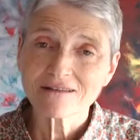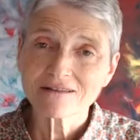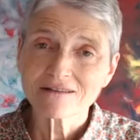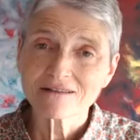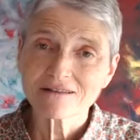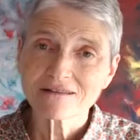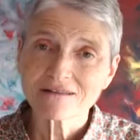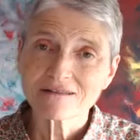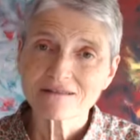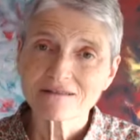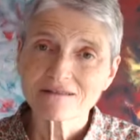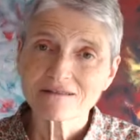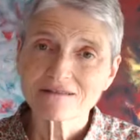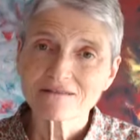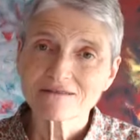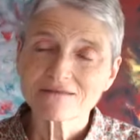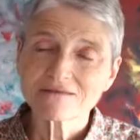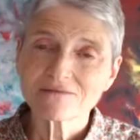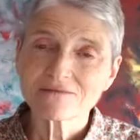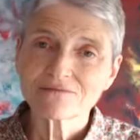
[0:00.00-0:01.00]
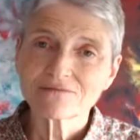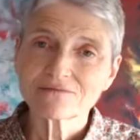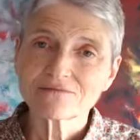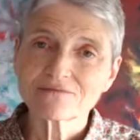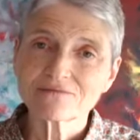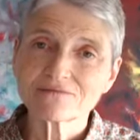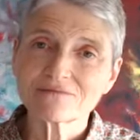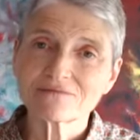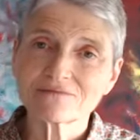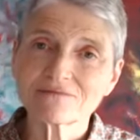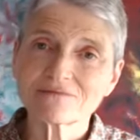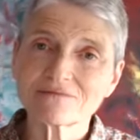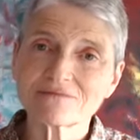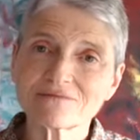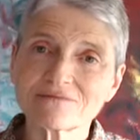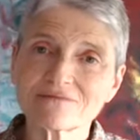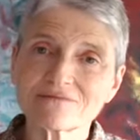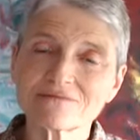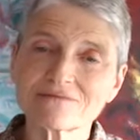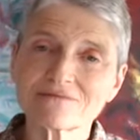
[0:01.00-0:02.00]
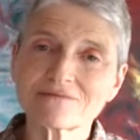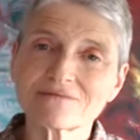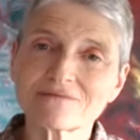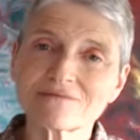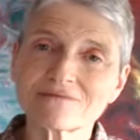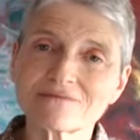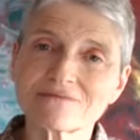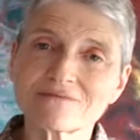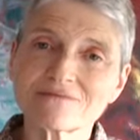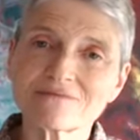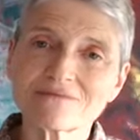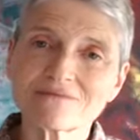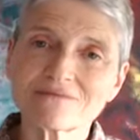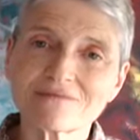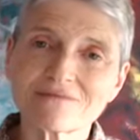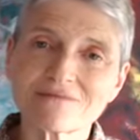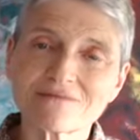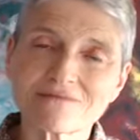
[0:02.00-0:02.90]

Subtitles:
No one is speaking in this clip.